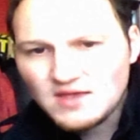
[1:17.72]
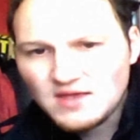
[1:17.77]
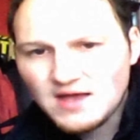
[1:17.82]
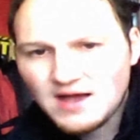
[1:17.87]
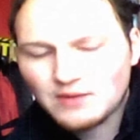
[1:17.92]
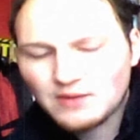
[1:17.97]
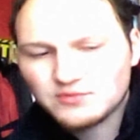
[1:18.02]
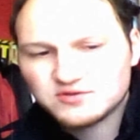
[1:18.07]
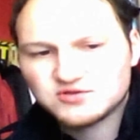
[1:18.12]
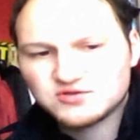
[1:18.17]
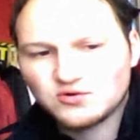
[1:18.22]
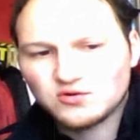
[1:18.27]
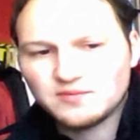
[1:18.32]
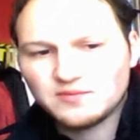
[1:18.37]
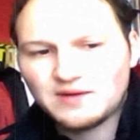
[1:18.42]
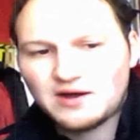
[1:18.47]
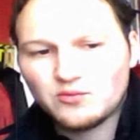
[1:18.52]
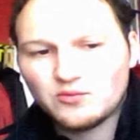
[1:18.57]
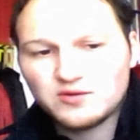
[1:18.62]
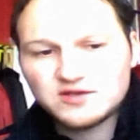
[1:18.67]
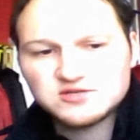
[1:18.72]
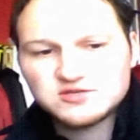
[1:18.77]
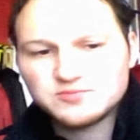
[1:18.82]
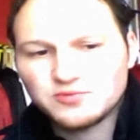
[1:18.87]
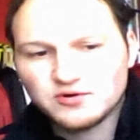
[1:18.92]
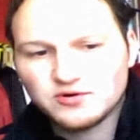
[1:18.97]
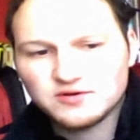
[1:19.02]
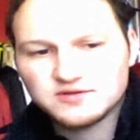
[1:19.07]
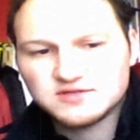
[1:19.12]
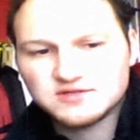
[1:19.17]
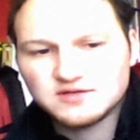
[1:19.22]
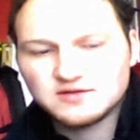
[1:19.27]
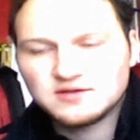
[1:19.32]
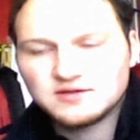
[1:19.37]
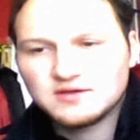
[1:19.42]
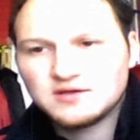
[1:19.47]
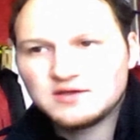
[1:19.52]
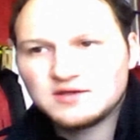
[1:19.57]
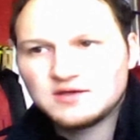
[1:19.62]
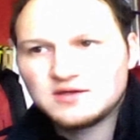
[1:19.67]
I was told about Ouija boards, and
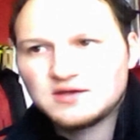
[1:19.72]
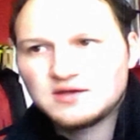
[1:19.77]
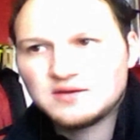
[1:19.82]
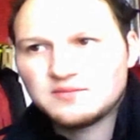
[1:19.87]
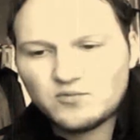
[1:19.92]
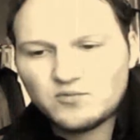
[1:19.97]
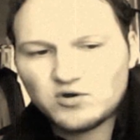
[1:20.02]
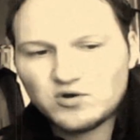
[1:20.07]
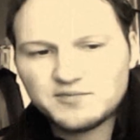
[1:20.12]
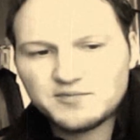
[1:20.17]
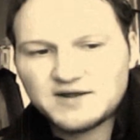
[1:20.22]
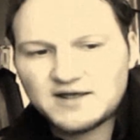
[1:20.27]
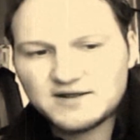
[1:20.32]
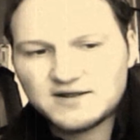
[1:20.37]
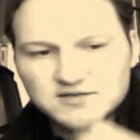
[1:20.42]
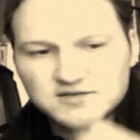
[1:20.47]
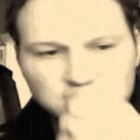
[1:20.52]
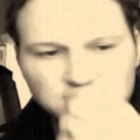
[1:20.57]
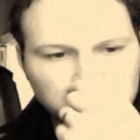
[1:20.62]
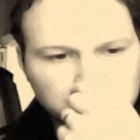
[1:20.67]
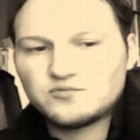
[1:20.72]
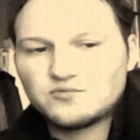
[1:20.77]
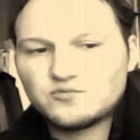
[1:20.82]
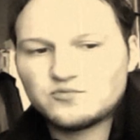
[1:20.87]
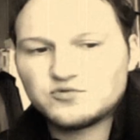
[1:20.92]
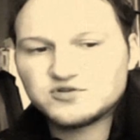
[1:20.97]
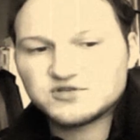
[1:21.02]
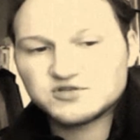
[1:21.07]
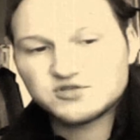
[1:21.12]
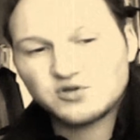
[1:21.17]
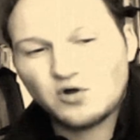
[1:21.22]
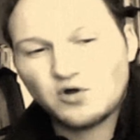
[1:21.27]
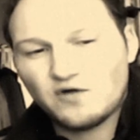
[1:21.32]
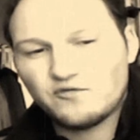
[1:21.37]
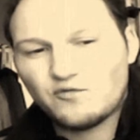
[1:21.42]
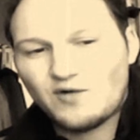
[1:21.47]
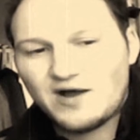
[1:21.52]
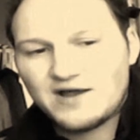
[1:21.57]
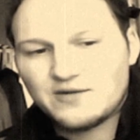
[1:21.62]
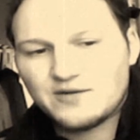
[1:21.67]
one of my nanas was a sort
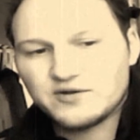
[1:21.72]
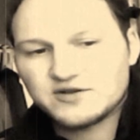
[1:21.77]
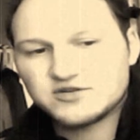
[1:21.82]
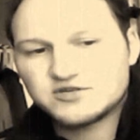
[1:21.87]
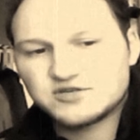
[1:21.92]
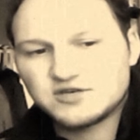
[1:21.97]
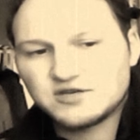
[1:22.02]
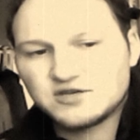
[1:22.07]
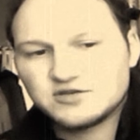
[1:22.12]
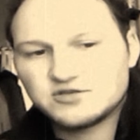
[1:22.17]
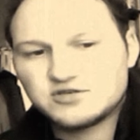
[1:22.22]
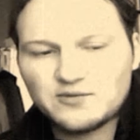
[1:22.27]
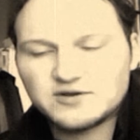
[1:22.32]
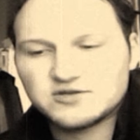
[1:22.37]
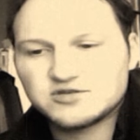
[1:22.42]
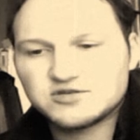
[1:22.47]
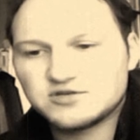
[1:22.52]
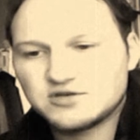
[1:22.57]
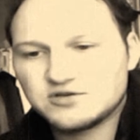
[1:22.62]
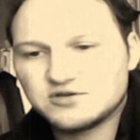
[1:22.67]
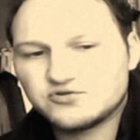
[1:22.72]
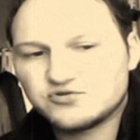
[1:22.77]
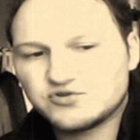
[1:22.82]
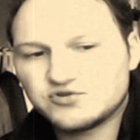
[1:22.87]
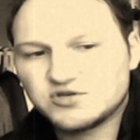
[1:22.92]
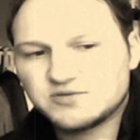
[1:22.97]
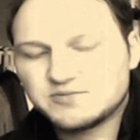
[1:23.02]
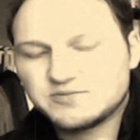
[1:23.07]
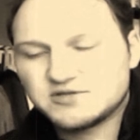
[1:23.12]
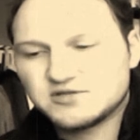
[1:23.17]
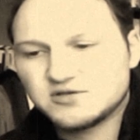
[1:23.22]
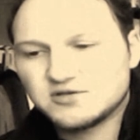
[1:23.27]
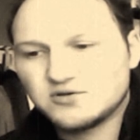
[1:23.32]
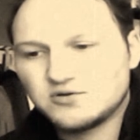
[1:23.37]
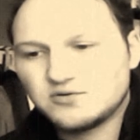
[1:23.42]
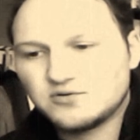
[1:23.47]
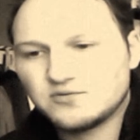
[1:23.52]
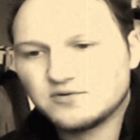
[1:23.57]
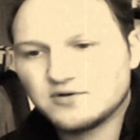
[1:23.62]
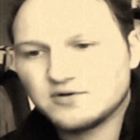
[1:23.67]
of white witch. She introduced me
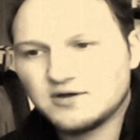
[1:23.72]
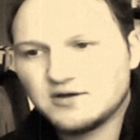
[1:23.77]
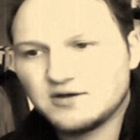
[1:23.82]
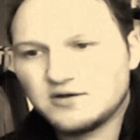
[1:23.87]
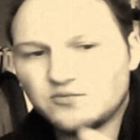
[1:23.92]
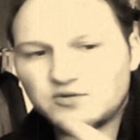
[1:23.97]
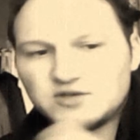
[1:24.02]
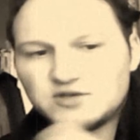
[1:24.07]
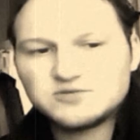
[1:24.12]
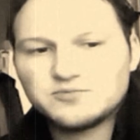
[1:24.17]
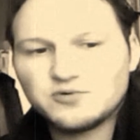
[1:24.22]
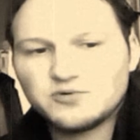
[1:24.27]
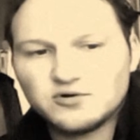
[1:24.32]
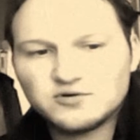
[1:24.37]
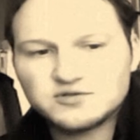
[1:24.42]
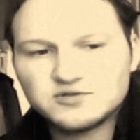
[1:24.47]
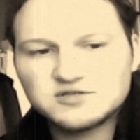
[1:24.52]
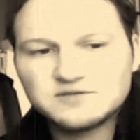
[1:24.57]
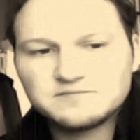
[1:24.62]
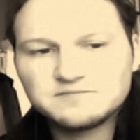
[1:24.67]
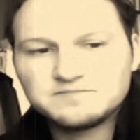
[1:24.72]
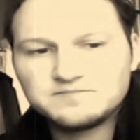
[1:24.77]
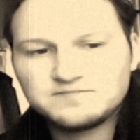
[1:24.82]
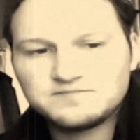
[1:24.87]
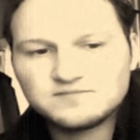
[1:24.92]
to Ouija boards,